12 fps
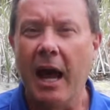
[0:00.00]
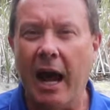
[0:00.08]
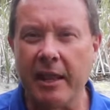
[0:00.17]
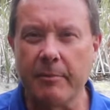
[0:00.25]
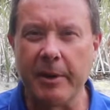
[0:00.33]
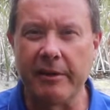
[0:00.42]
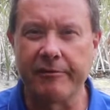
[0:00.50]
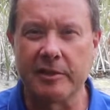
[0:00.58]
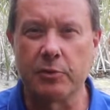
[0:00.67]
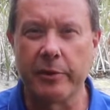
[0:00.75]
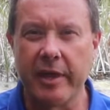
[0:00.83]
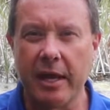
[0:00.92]
Other
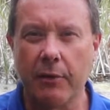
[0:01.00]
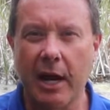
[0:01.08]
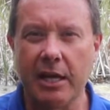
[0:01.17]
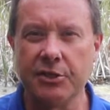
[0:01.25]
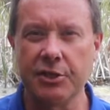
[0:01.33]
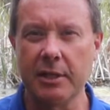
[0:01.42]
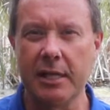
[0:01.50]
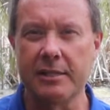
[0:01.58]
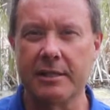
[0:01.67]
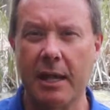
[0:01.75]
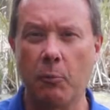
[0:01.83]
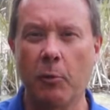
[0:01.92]
benefits with aeration
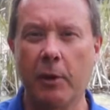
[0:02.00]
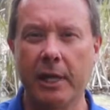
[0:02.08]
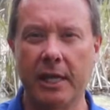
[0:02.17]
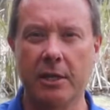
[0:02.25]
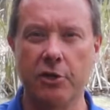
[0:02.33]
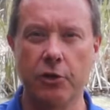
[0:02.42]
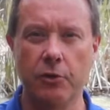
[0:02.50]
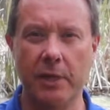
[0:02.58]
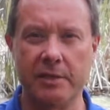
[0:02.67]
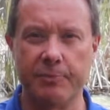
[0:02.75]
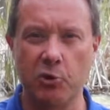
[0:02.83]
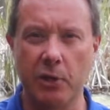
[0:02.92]
is that what it can do
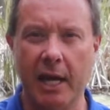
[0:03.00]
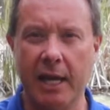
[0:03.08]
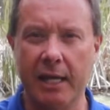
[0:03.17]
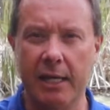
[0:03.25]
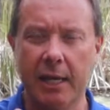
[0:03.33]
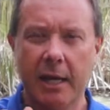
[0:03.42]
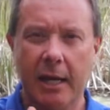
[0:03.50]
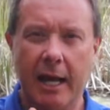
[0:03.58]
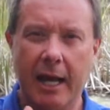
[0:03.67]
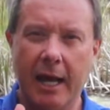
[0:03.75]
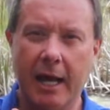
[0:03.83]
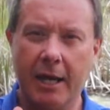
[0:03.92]
is put a
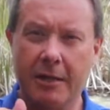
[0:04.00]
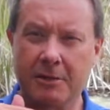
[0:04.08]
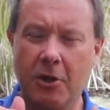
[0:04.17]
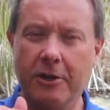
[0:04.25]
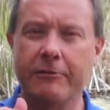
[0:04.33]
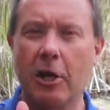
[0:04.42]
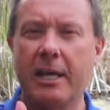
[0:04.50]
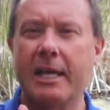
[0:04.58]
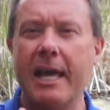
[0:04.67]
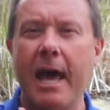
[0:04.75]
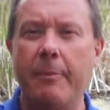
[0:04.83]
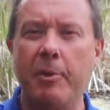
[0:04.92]
kind of like a
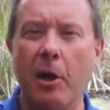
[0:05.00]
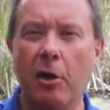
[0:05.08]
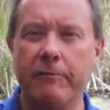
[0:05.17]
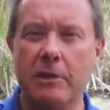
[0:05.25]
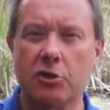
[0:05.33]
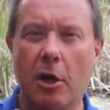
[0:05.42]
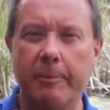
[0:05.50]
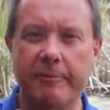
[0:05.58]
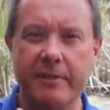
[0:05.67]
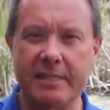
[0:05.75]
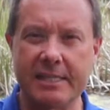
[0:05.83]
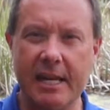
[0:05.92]
cap over the top of
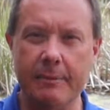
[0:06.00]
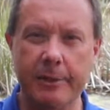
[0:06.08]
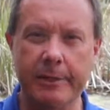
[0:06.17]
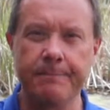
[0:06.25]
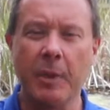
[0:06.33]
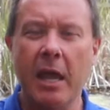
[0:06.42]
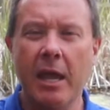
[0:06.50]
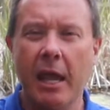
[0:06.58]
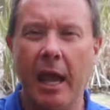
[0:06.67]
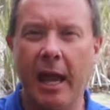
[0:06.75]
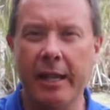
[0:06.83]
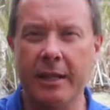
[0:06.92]
the sediment,
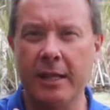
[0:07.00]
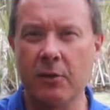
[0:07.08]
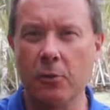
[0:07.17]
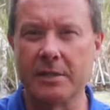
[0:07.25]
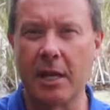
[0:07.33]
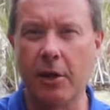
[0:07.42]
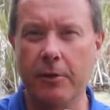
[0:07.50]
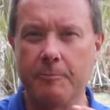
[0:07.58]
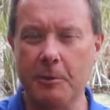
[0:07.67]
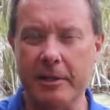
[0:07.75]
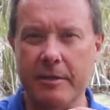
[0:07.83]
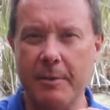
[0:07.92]
and it also,
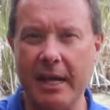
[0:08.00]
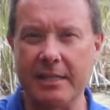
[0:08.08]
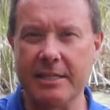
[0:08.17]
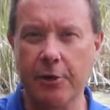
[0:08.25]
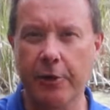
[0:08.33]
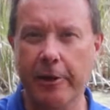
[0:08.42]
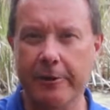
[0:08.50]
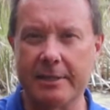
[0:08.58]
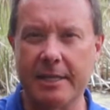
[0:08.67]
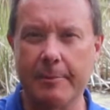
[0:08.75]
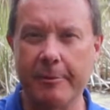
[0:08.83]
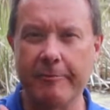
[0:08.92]
with the bacteria and
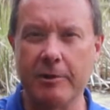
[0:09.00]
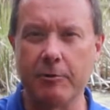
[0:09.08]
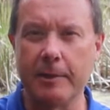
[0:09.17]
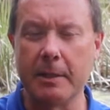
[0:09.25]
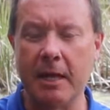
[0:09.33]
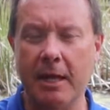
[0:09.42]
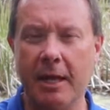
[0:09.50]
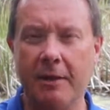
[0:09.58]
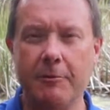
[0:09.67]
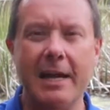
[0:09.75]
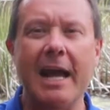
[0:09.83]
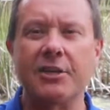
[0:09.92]
some of the
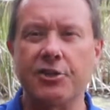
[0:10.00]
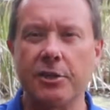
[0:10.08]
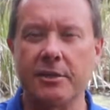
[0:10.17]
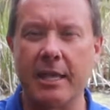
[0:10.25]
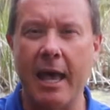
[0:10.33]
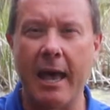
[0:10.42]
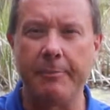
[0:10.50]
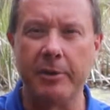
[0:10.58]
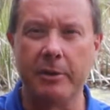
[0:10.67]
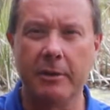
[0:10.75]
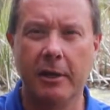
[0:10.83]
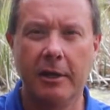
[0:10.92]
reactions that
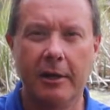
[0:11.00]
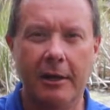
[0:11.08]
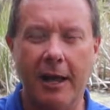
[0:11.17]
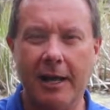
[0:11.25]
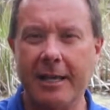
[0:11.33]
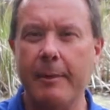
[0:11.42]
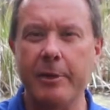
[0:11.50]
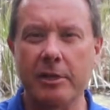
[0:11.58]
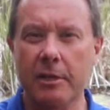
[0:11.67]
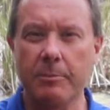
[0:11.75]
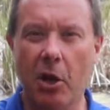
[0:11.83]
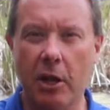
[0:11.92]
happen
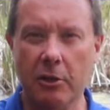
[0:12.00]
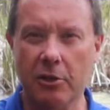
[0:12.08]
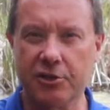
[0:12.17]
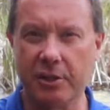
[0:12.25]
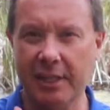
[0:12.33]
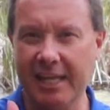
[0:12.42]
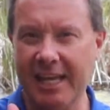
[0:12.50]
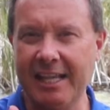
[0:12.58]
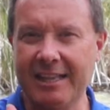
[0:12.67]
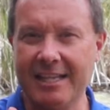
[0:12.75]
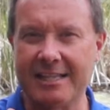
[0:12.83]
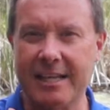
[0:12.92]
chemically, biologically
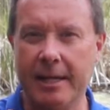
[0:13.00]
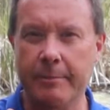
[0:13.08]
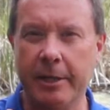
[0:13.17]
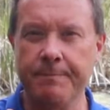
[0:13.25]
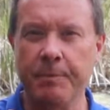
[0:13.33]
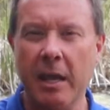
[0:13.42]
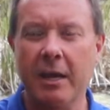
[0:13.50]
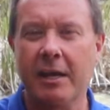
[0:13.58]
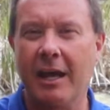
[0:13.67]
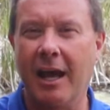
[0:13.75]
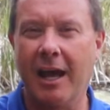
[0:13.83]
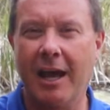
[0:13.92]
in the sediment,
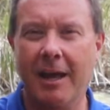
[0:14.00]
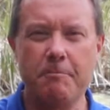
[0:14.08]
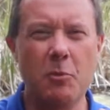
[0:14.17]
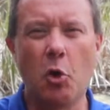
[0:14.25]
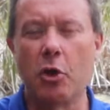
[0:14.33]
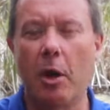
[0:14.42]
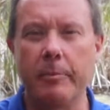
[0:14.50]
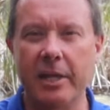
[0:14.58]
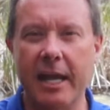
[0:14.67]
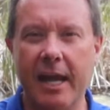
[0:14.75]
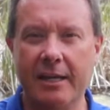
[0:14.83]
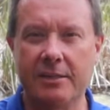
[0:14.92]
more
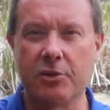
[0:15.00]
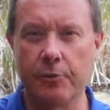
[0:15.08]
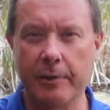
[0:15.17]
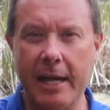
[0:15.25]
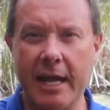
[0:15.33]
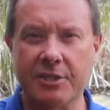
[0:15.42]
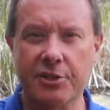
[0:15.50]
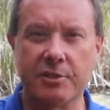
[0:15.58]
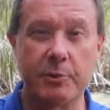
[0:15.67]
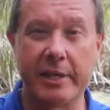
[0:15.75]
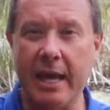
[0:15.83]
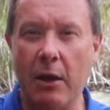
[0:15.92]
complicated sort of reactions
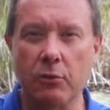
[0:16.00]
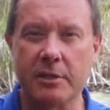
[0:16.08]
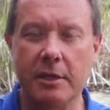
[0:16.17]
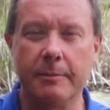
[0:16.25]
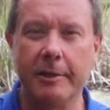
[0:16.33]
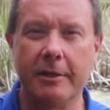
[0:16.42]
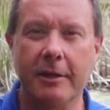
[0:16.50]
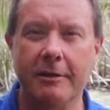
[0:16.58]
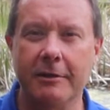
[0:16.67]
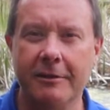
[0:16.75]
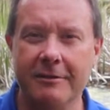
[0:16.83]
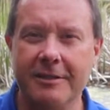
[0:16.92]
with calcium
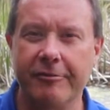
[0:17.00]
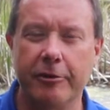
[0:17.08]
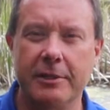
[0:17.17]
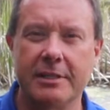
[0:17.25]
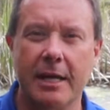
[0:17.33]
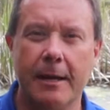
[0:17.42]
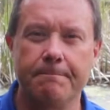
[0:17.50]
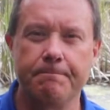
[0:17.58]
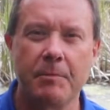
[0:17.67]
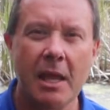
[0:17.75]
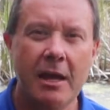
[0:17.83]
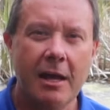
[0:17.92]
and different
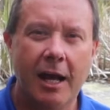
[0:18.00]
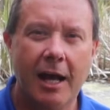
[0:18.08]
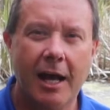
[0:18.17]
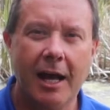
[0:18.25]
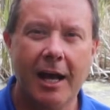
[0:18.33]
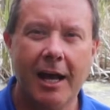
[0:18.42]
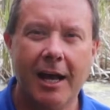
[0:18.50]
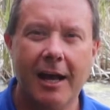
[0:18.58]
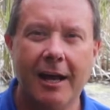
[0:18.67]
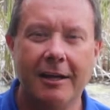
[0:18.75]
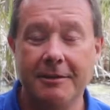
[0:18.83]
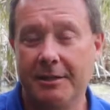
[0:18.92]

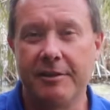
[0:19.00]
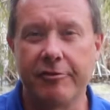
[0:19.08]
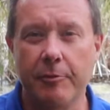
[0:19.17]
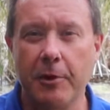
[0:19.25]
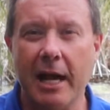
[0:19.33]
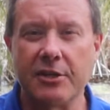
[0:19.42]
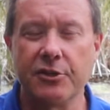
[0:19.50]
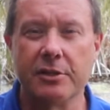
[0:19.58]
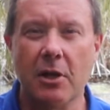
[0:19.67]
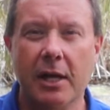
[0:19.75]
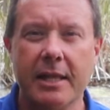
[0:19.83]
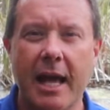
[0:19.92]
different reactions
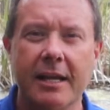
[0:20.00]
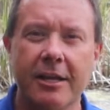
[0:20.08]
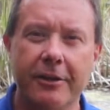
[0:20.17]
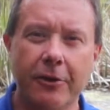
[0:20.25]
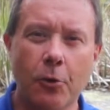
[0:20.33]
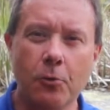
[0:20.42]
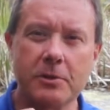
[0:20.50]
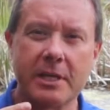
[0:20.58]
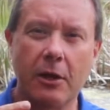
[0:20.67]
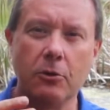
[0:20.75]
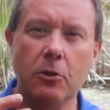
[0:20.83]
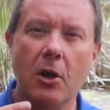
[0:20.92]
like that, can
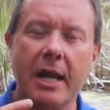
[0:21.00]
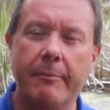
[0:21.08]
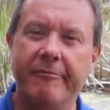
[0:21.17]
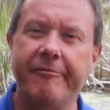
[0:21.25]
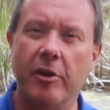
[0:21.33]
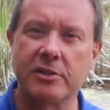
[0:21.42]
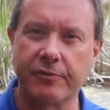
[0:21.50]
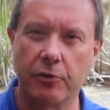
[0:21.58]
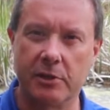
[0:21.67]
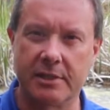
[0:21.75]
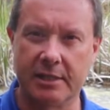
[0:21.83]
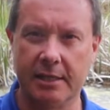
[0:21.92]
also lock up
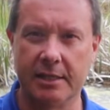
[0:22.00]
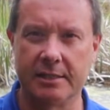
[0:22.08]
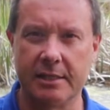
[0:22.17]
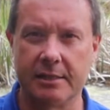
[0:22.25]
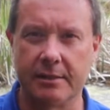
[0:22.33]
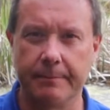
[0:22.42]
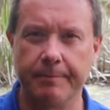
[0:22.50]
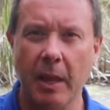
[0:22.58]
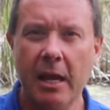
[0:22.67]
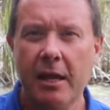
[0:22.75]
phosphorus in the system.